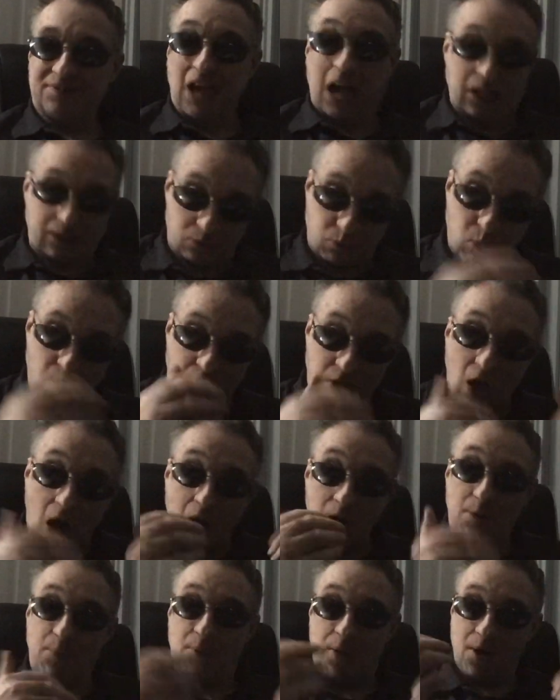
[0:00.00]
That's what
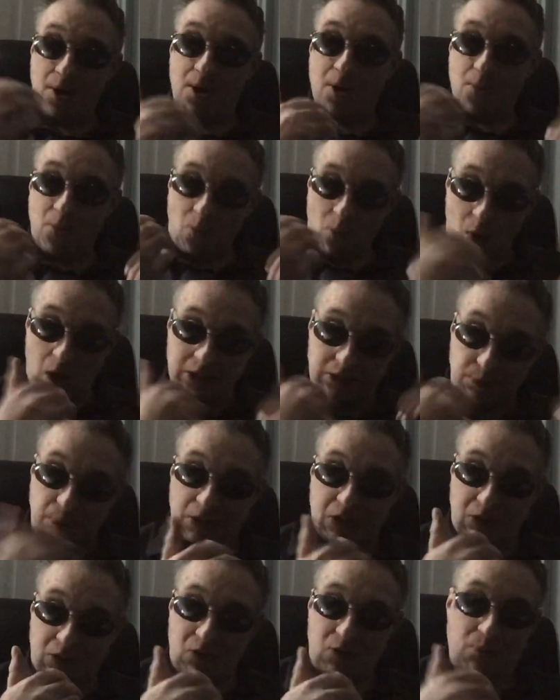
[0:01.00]
God
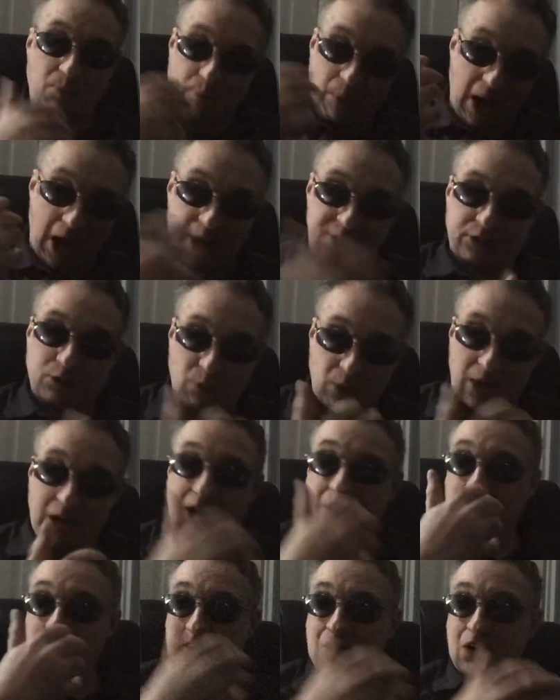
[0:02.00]
wants me to do. Pass
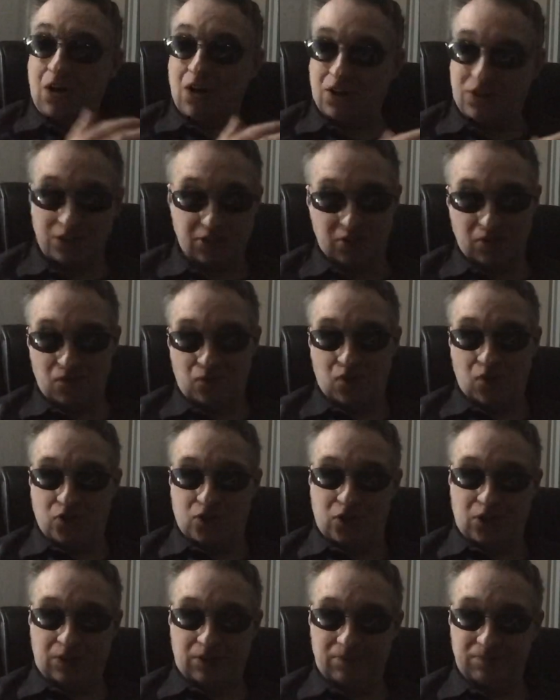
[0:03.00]
away in the near distant
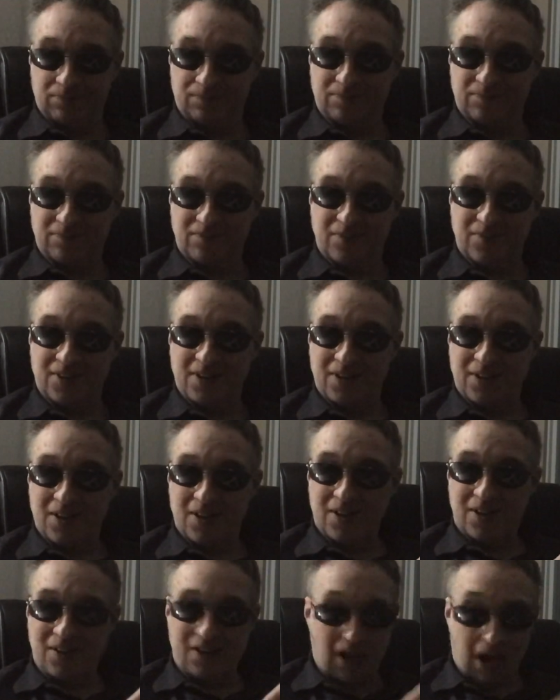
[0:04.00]
future.
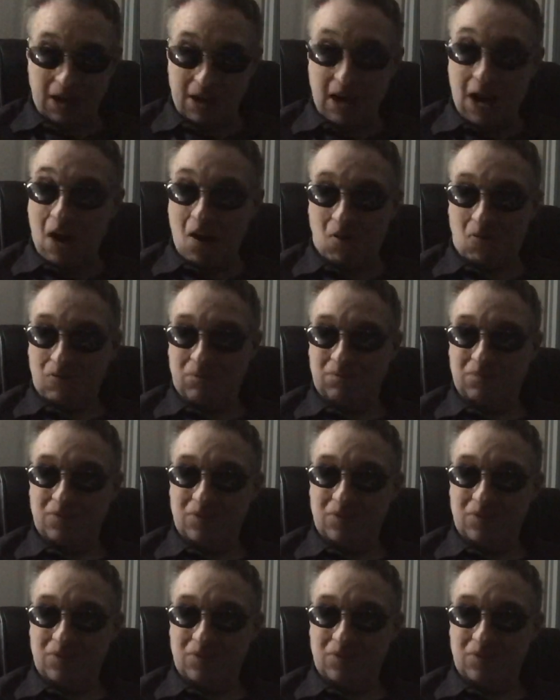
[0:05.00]
Not now.